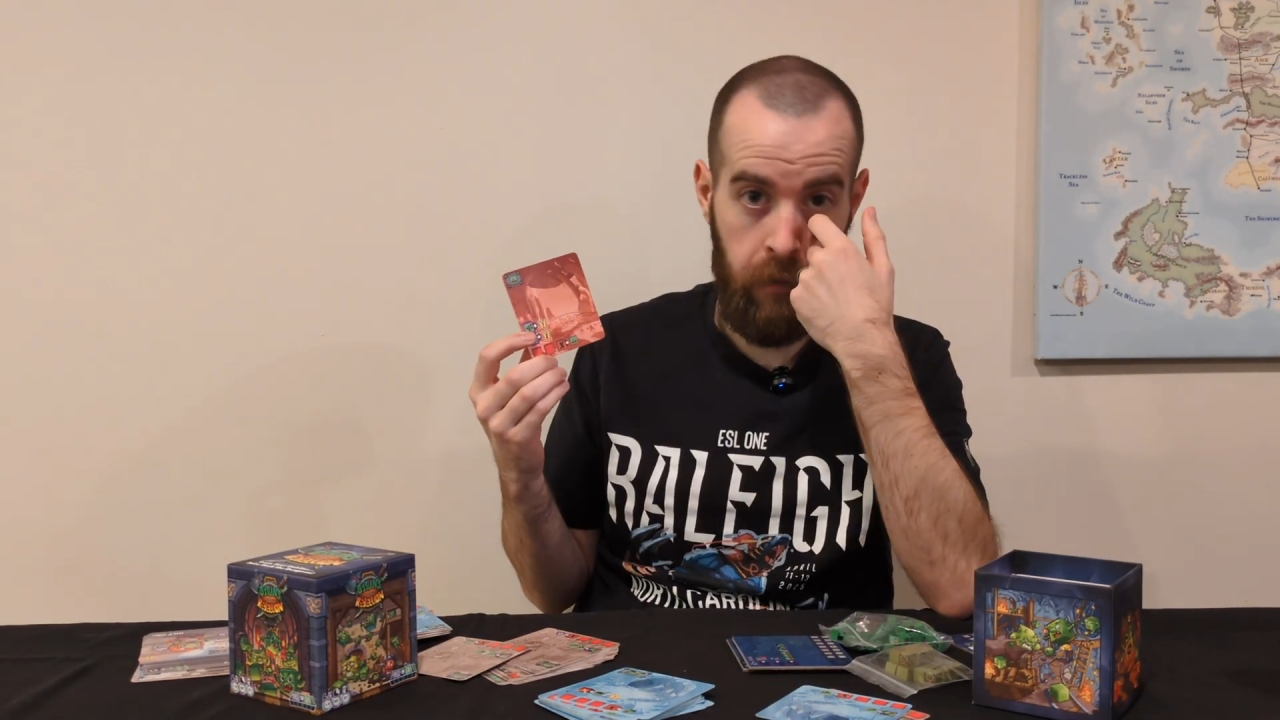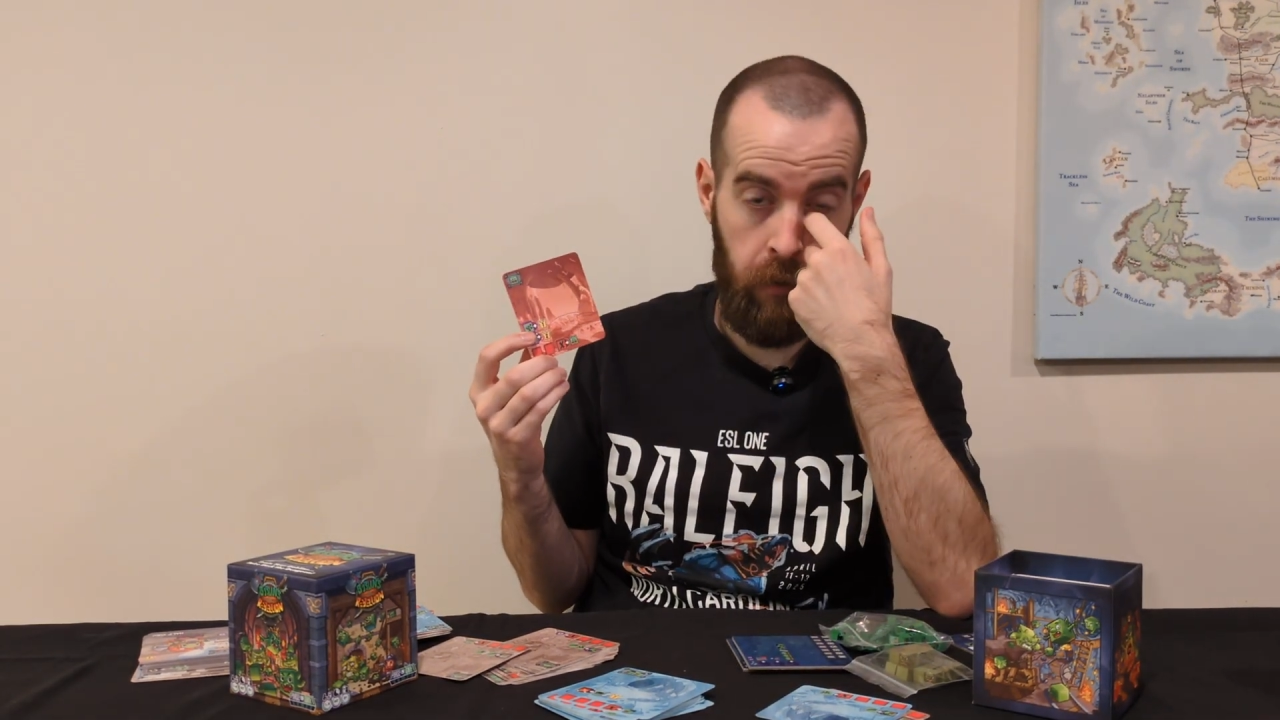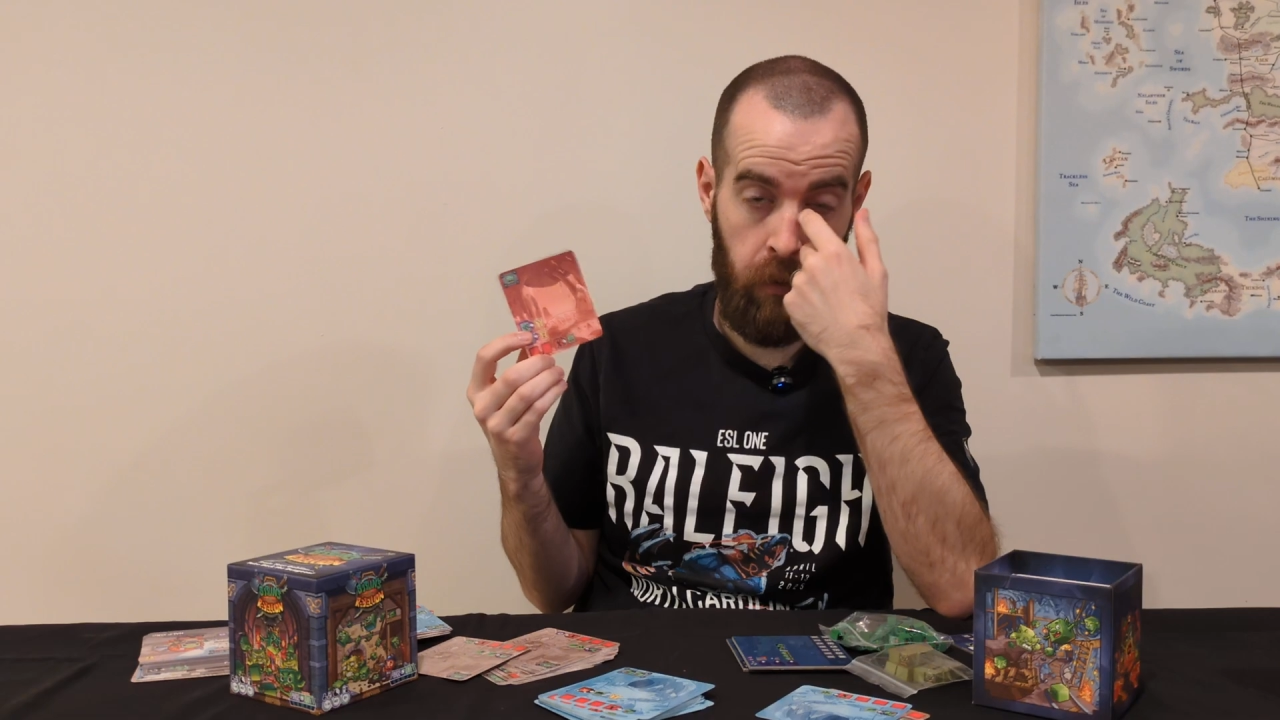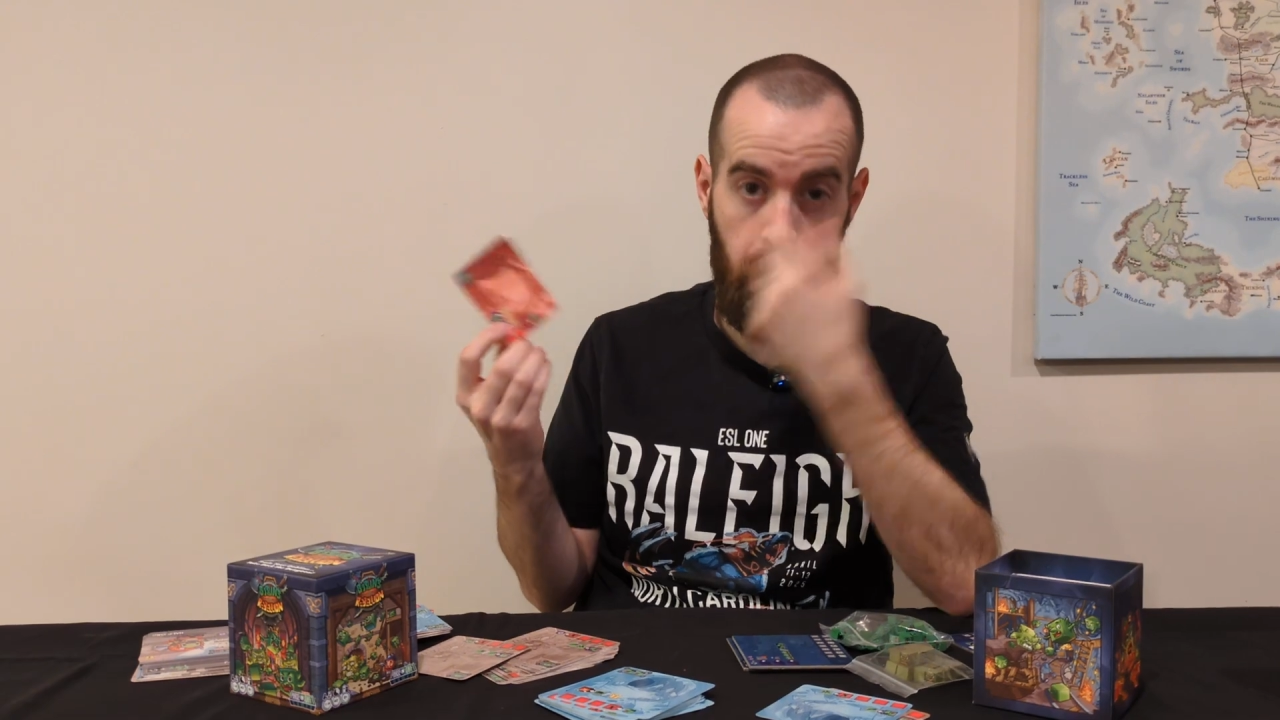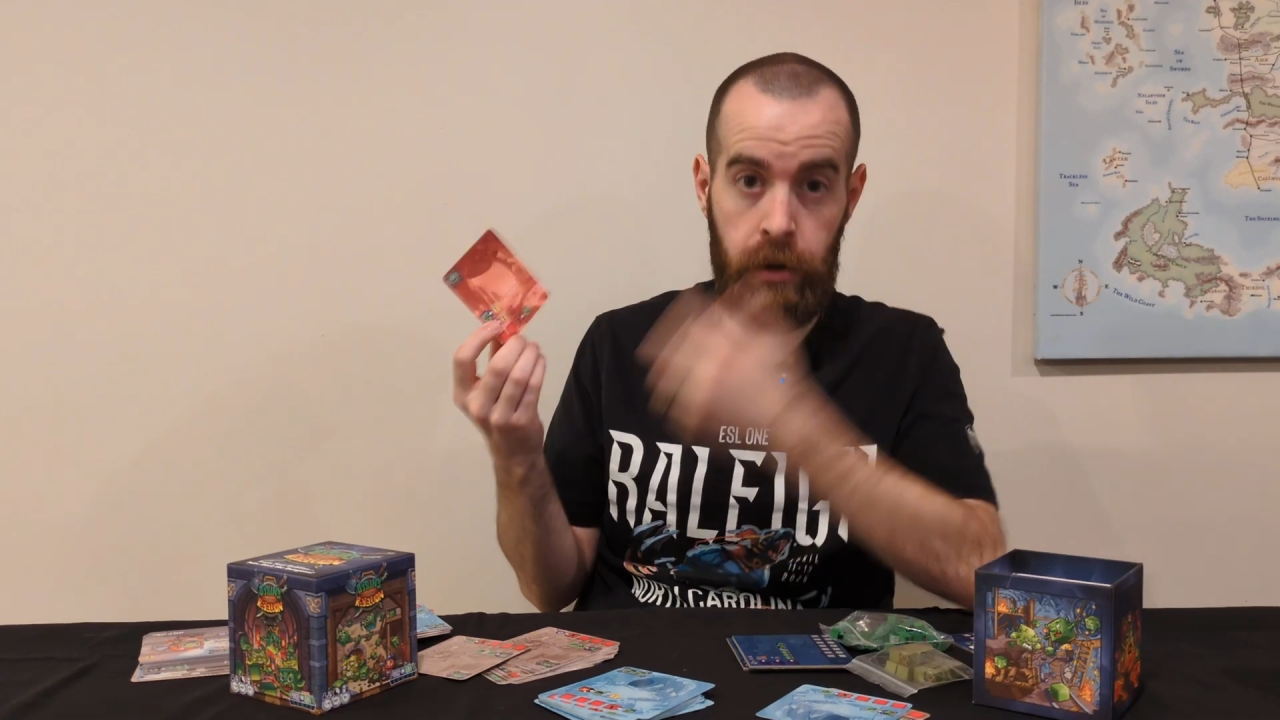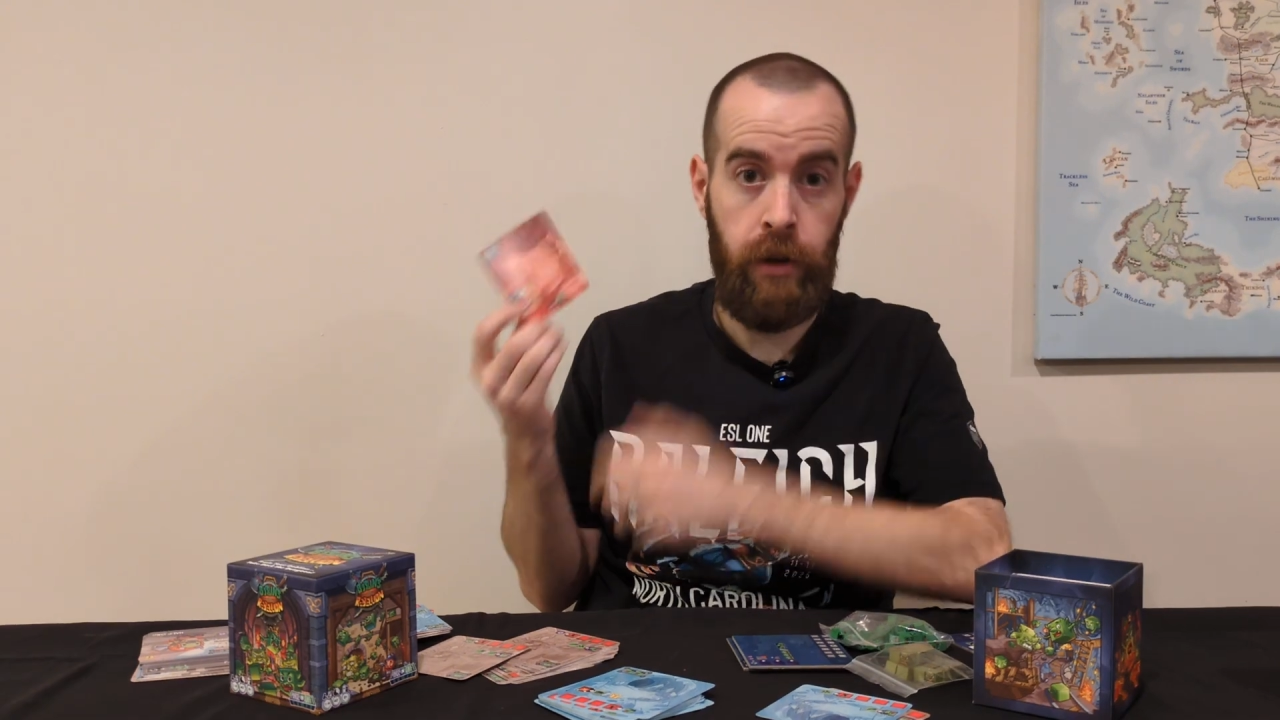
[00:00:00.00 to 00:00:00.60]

reward